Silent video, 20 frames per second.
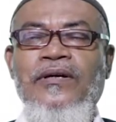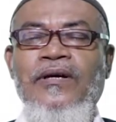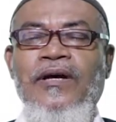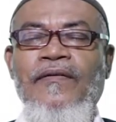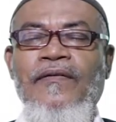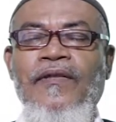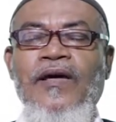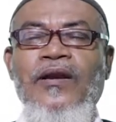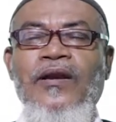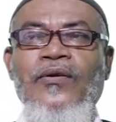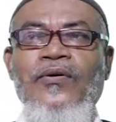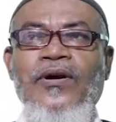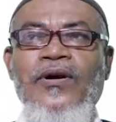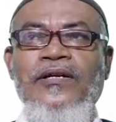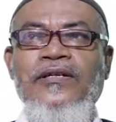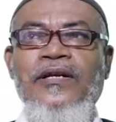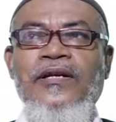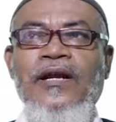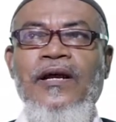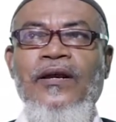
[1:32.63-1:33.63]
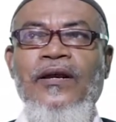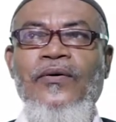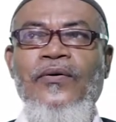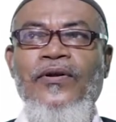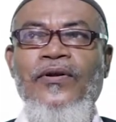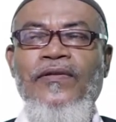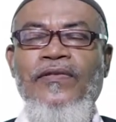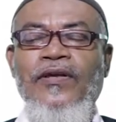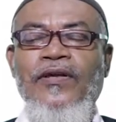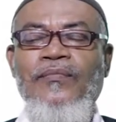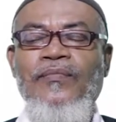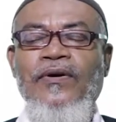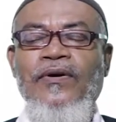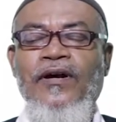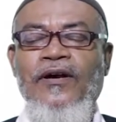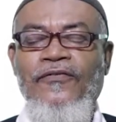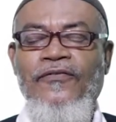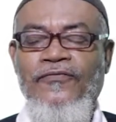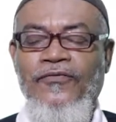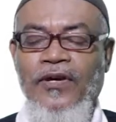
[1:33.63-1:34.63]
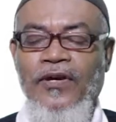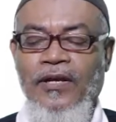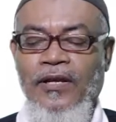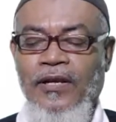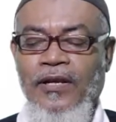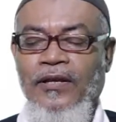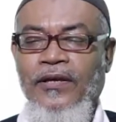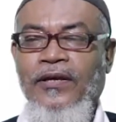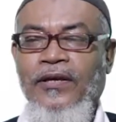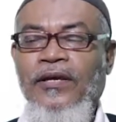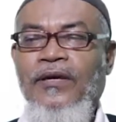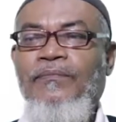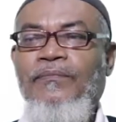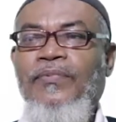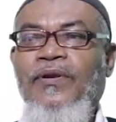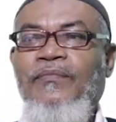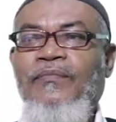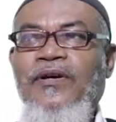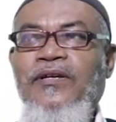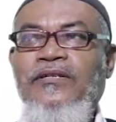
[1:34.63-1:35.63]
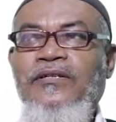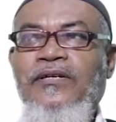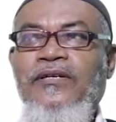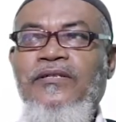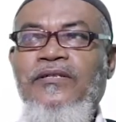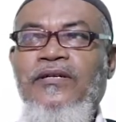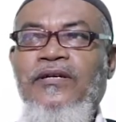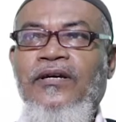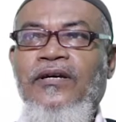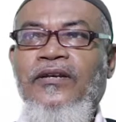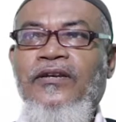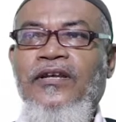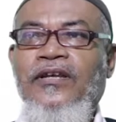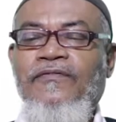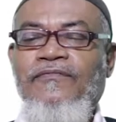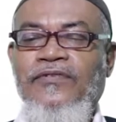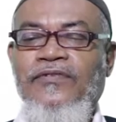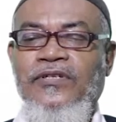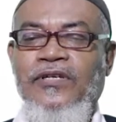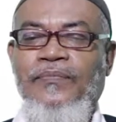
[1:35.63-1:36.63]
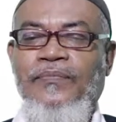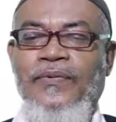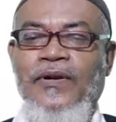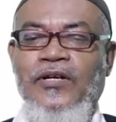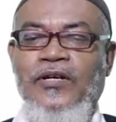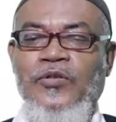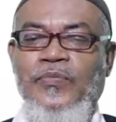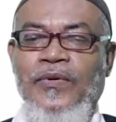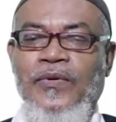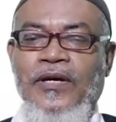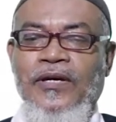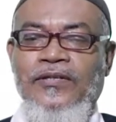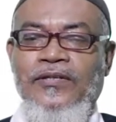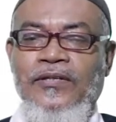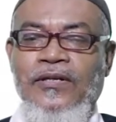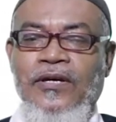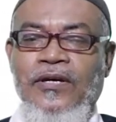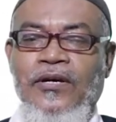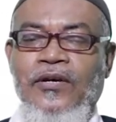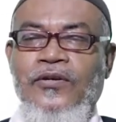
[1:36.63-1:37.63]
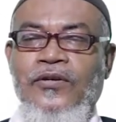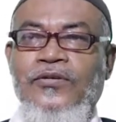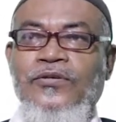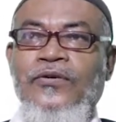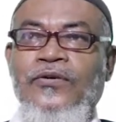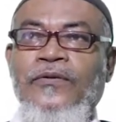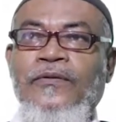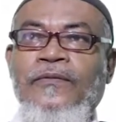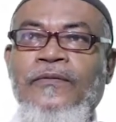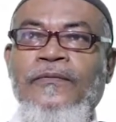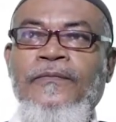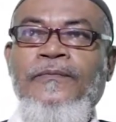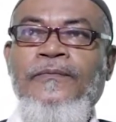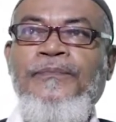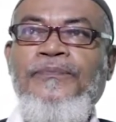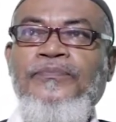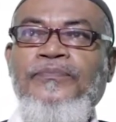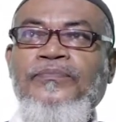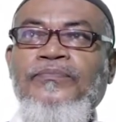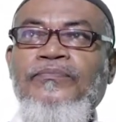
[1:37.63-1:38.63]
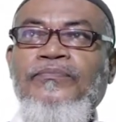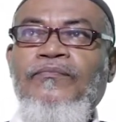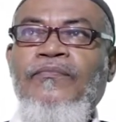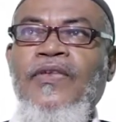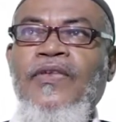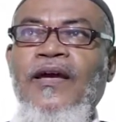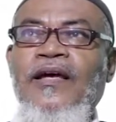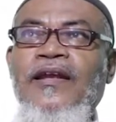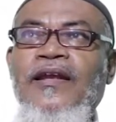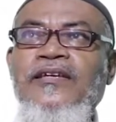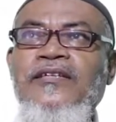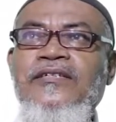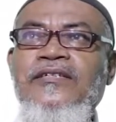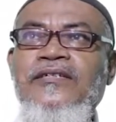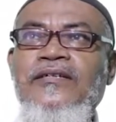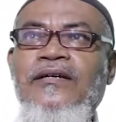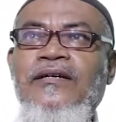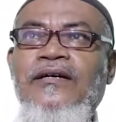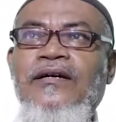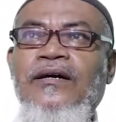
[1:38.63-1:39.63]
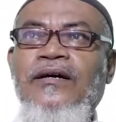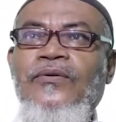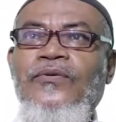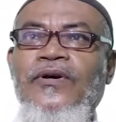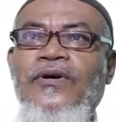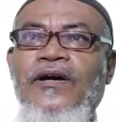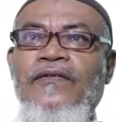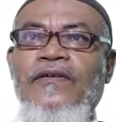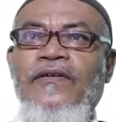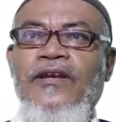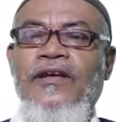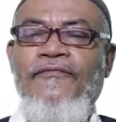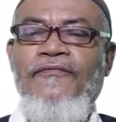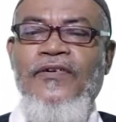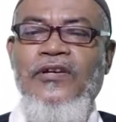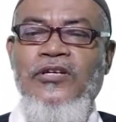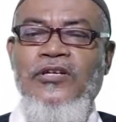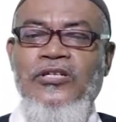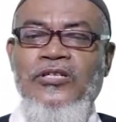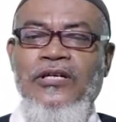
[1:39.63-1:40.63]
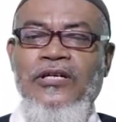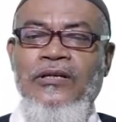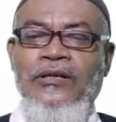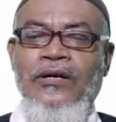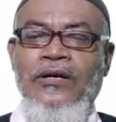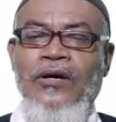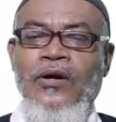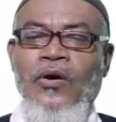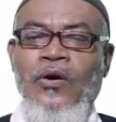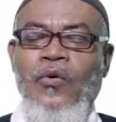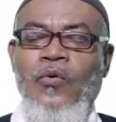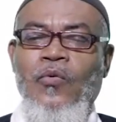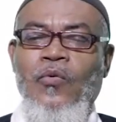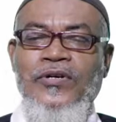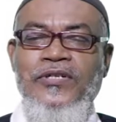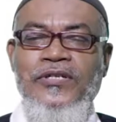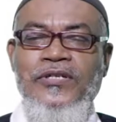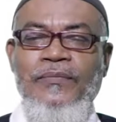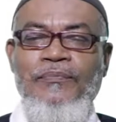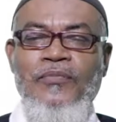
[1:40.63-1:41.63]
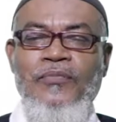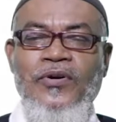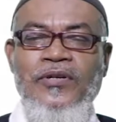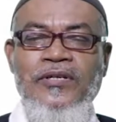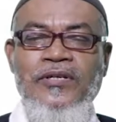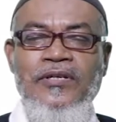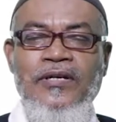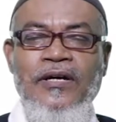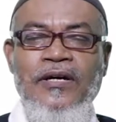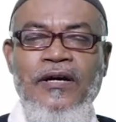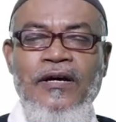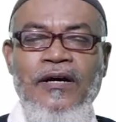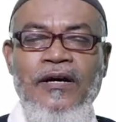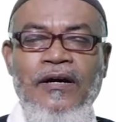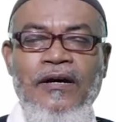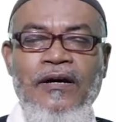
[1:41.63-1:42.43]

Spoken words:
and then look at an algorithm, and finally implement it in Dev C++. So let's look at the definition. What's a pointer